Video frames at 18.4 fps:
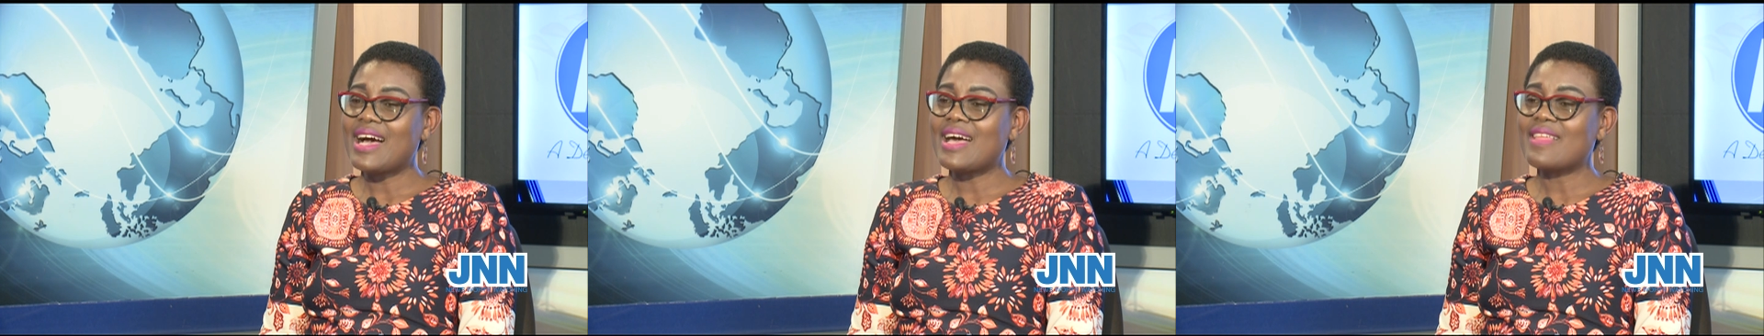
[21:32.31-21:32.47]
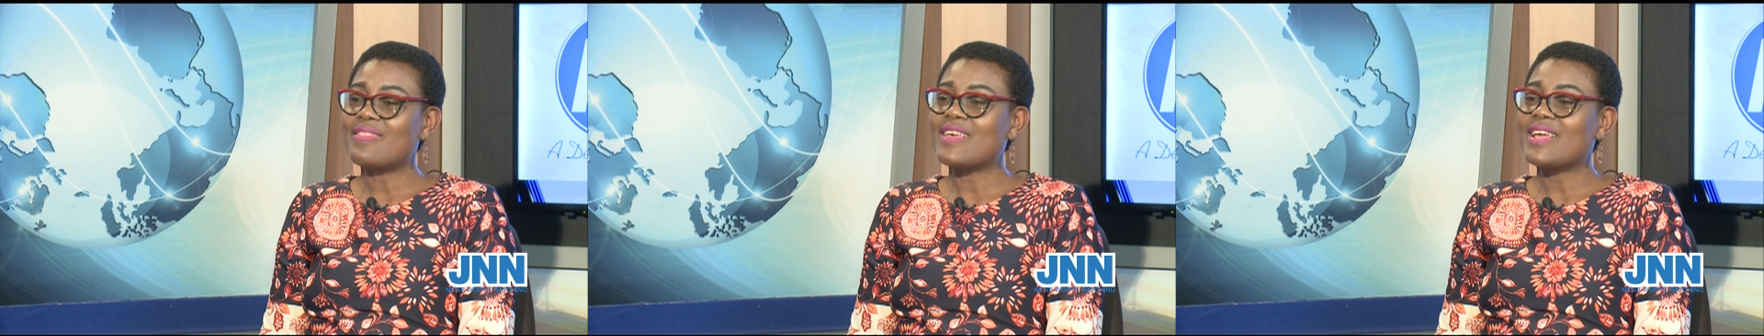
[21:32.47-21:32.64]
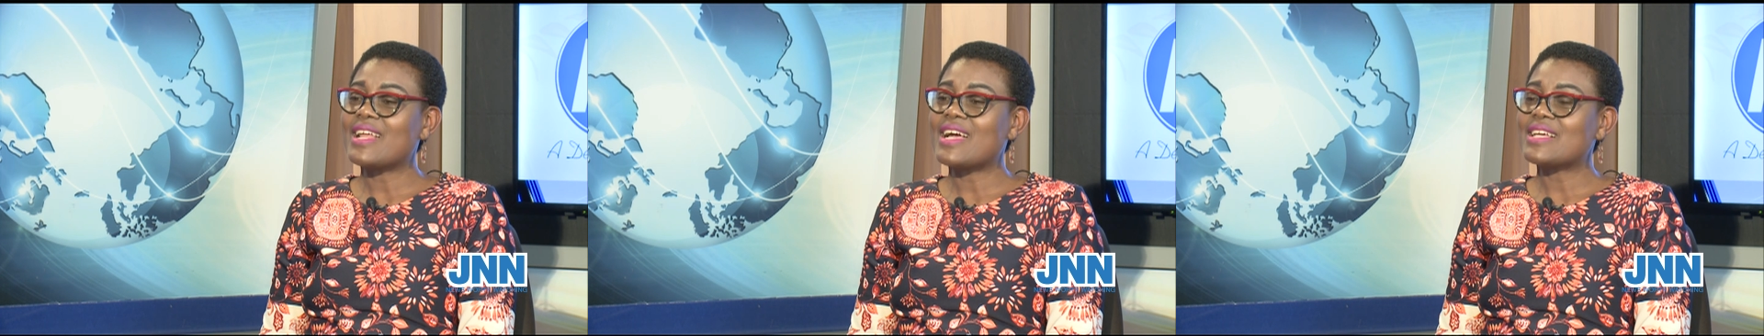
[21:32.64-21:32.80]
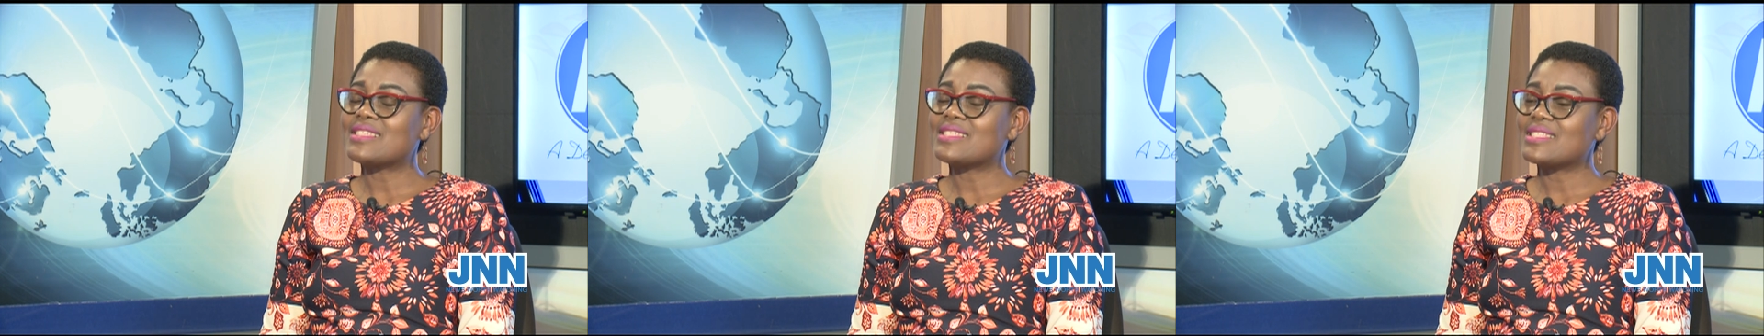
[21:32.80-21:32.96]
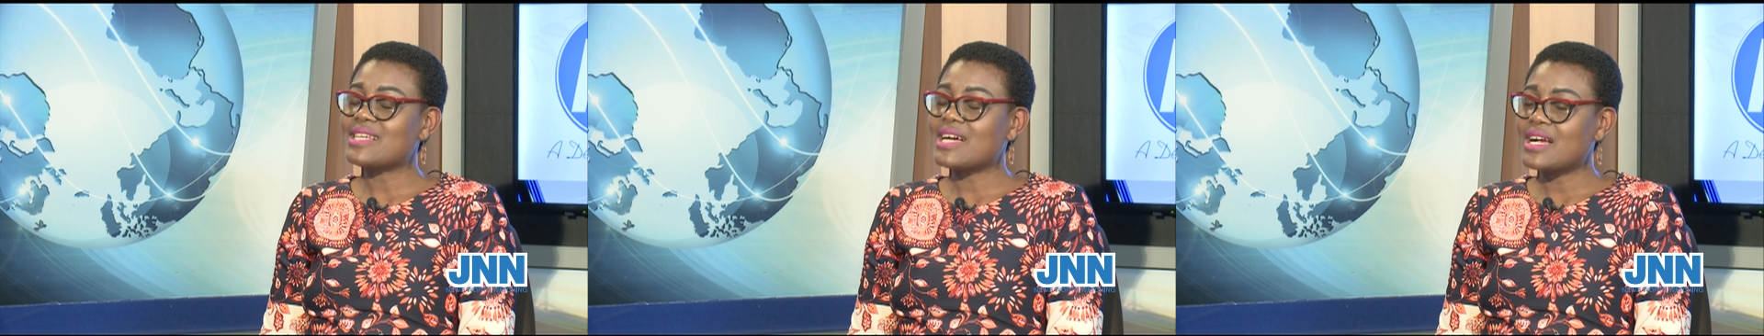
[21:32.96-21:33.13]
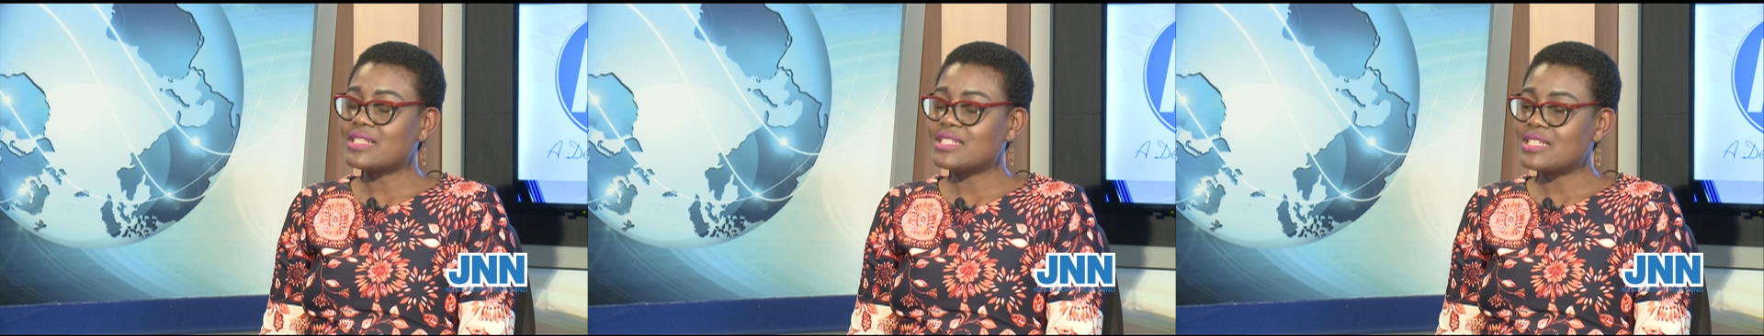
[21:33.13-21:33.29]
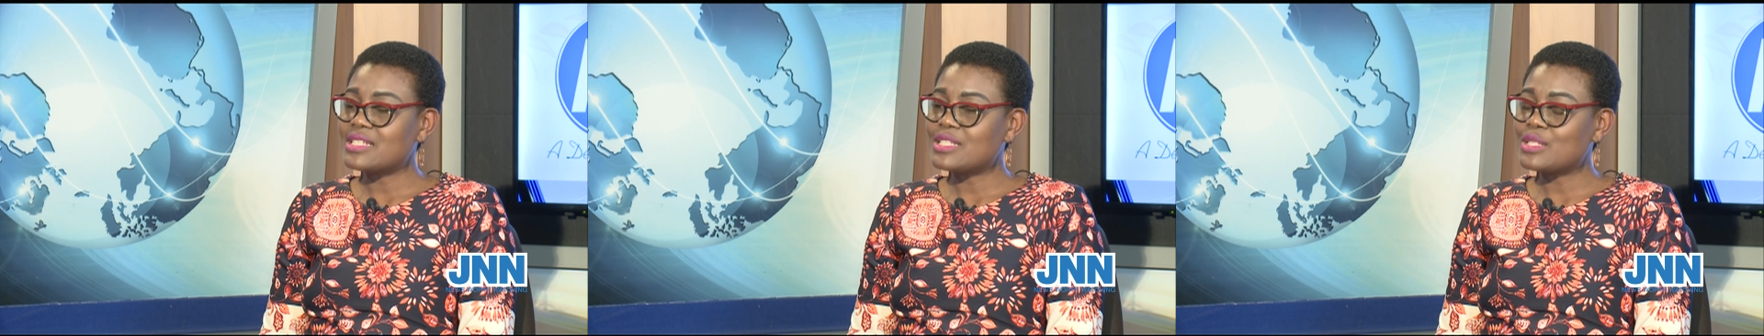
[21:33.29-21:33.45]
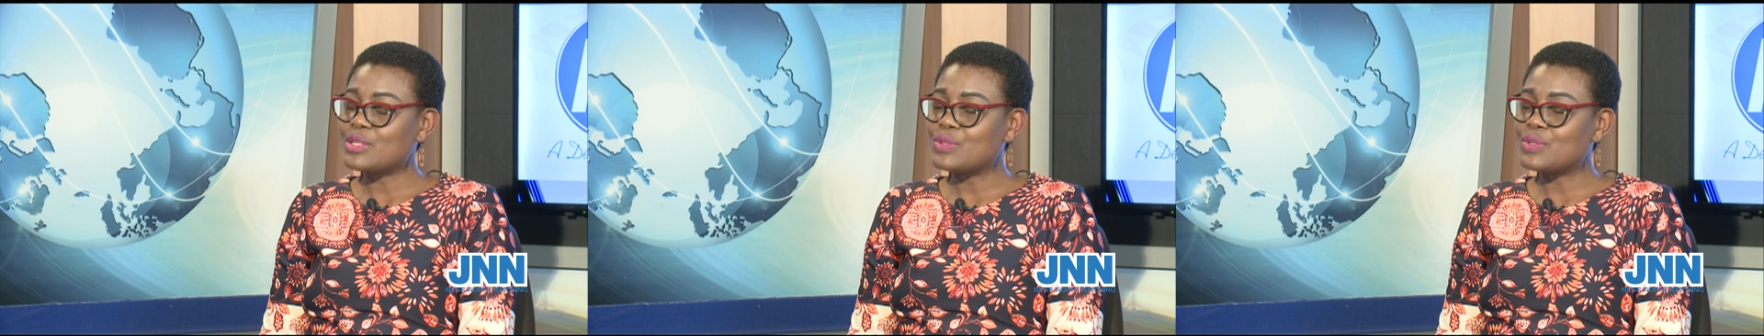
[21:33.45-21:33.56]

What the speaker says: And then I started